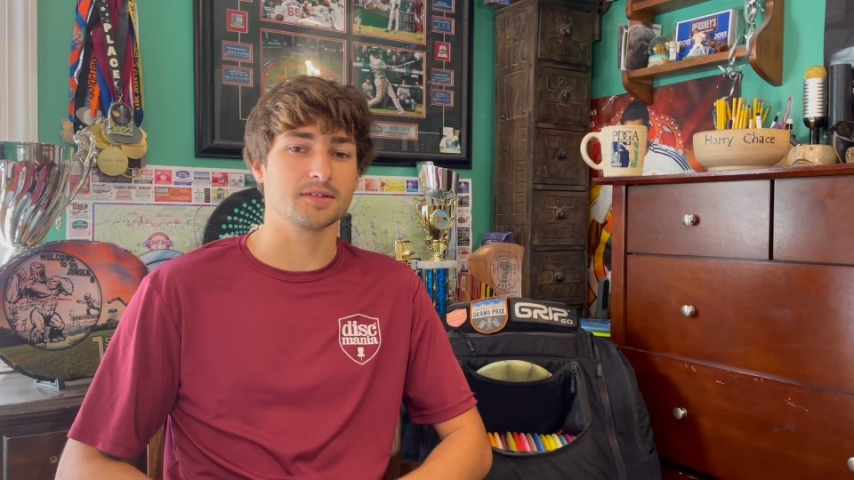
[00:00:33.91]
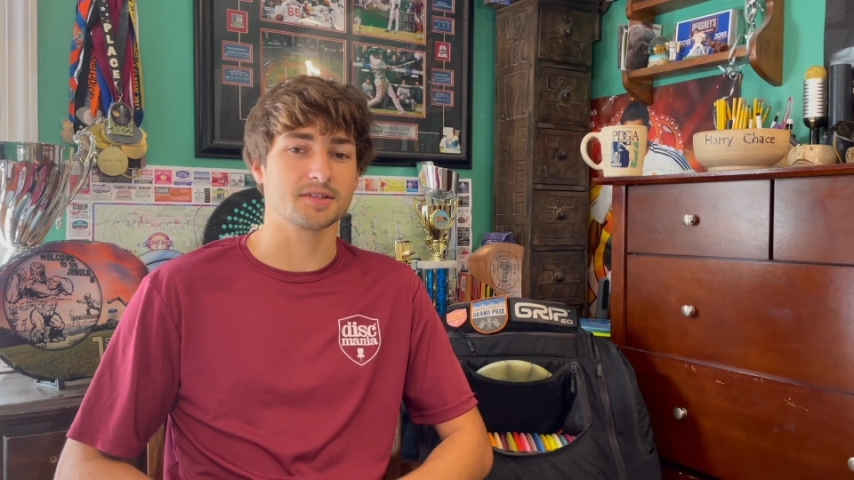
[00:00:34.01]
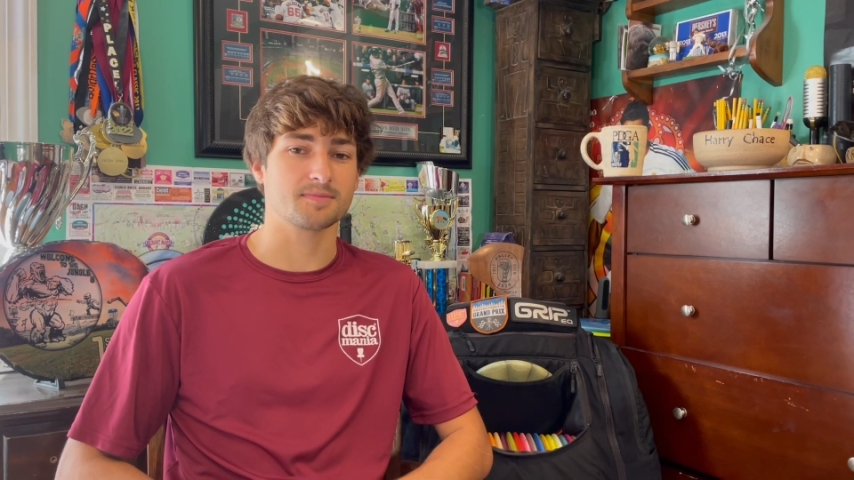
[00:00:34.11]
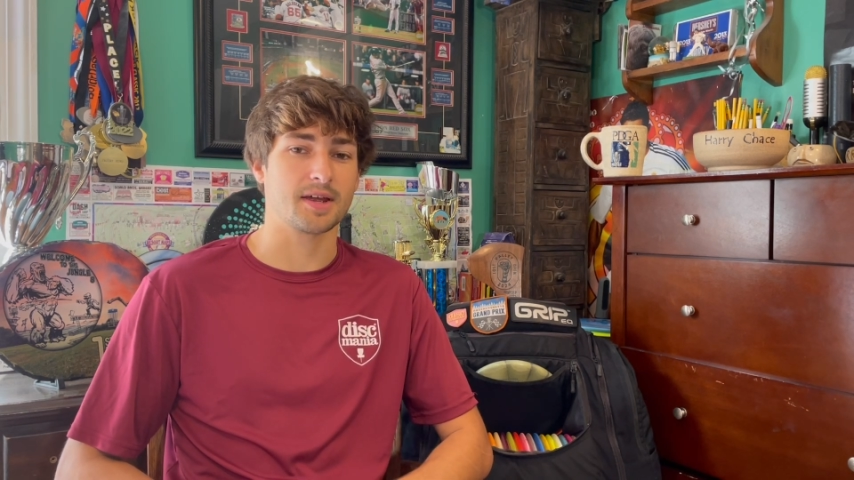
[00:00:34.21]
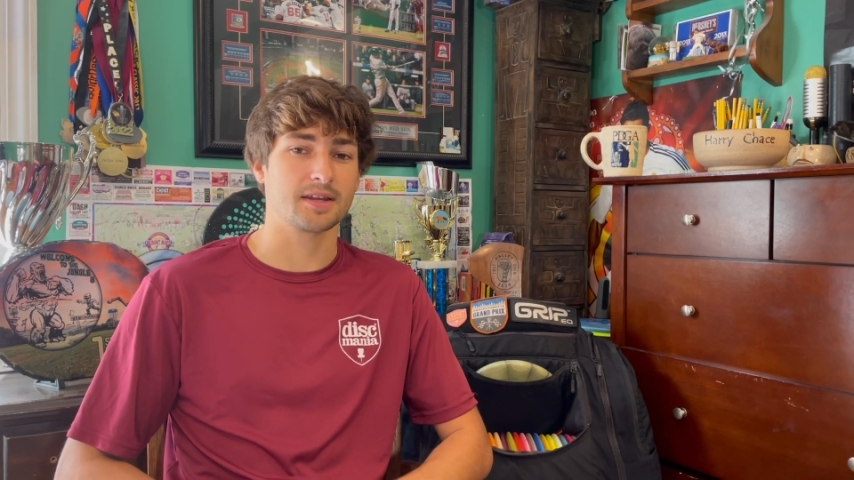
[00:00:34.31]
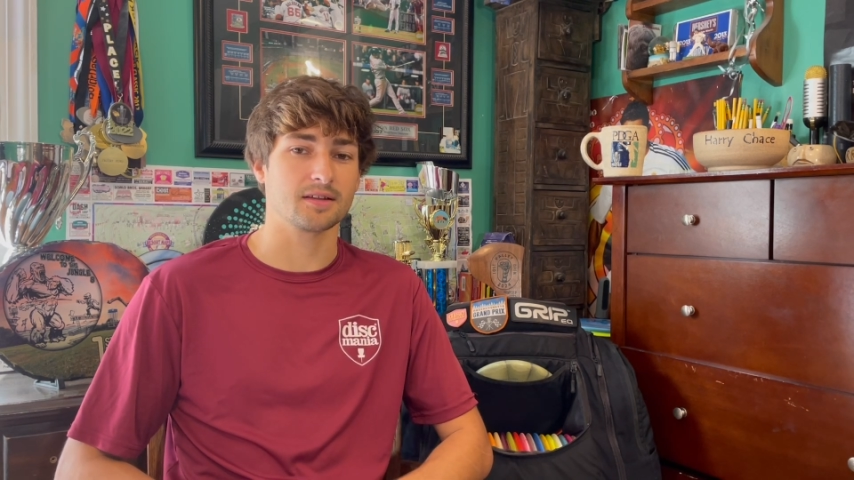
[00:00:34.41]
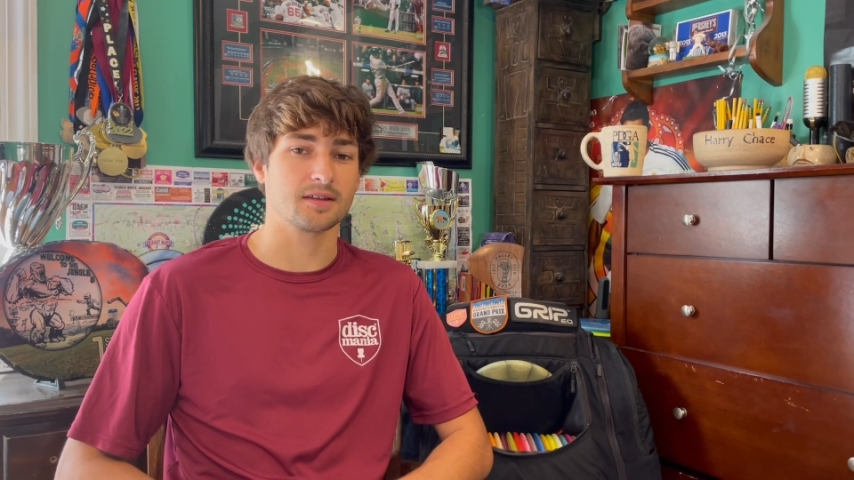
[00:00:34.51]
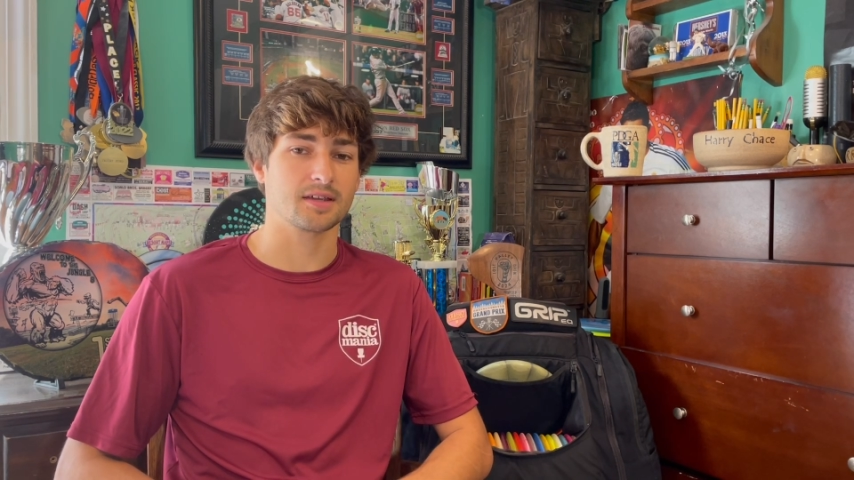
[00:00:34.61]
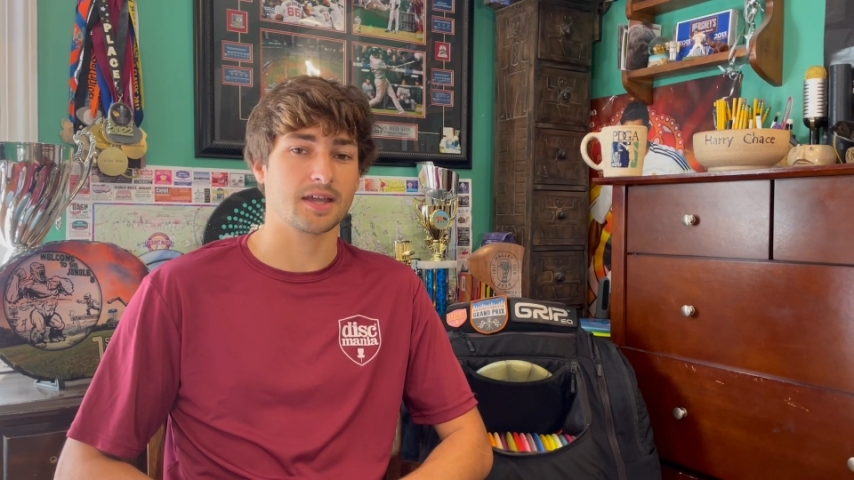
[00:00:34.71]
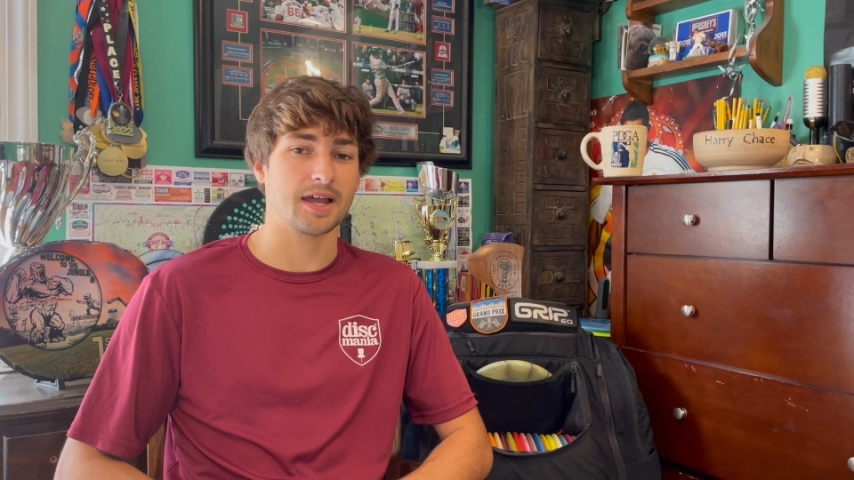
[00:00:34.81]
Discmania
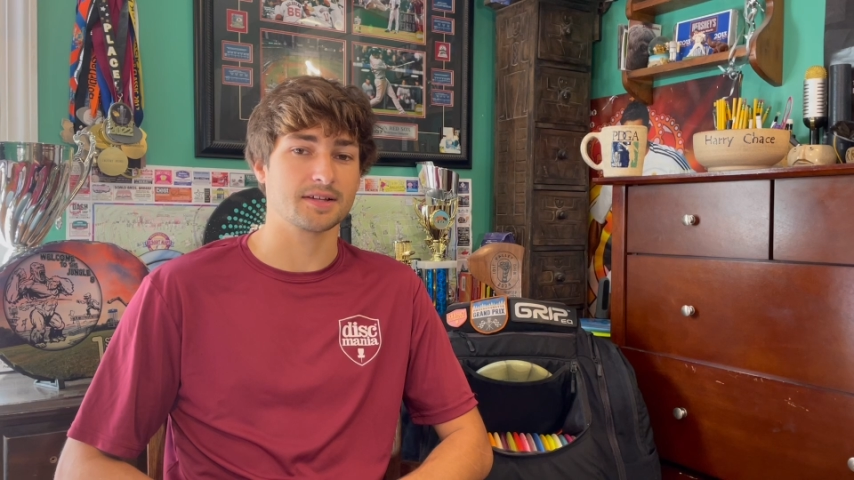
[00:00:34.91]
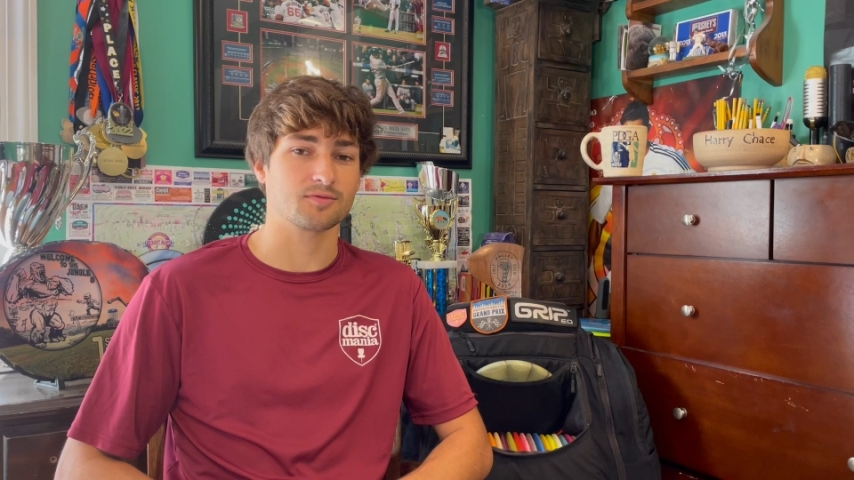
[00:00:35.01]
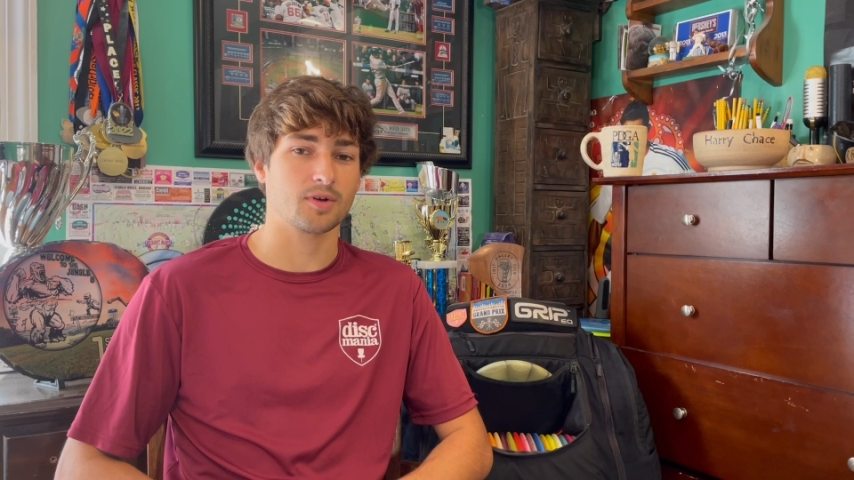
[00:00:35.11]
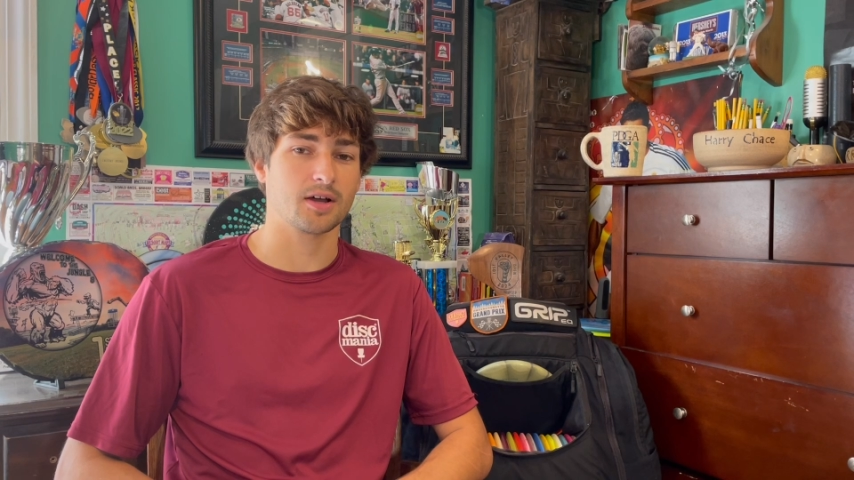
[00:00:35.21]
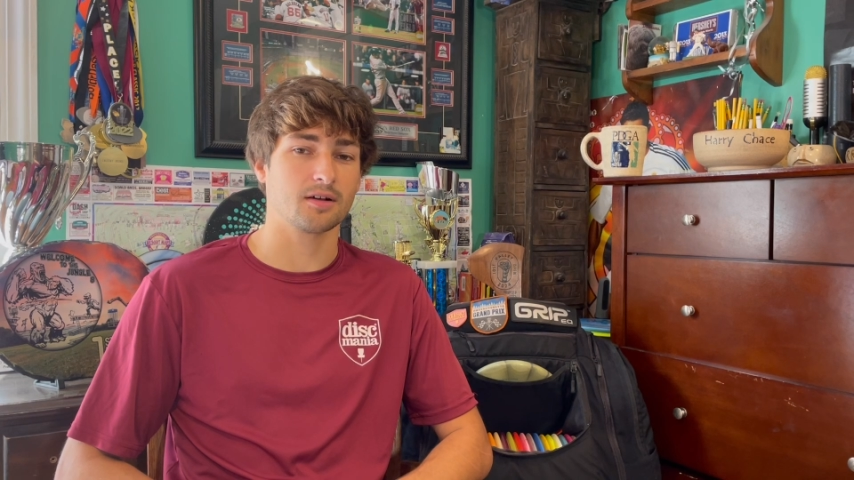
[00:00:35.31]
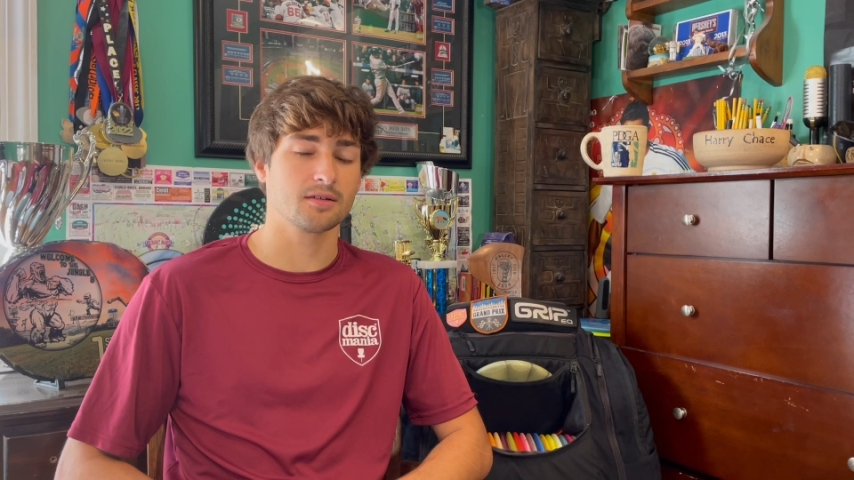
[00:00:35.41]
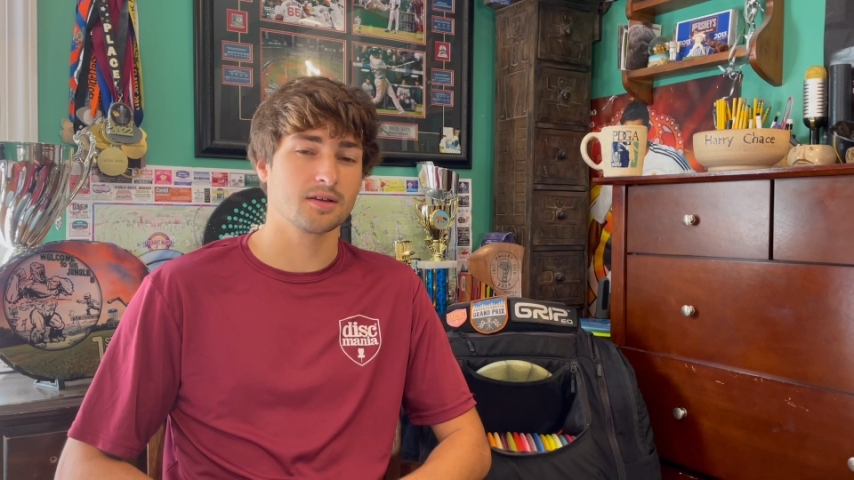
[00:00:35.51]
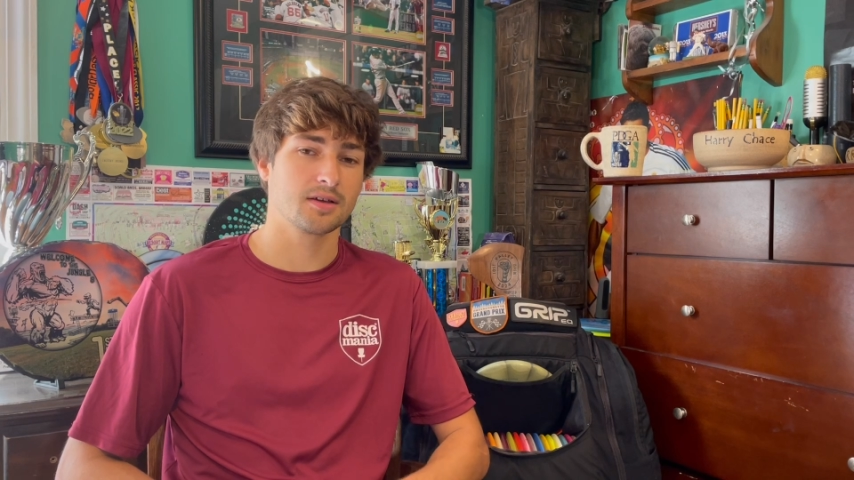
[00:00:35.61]
link as well.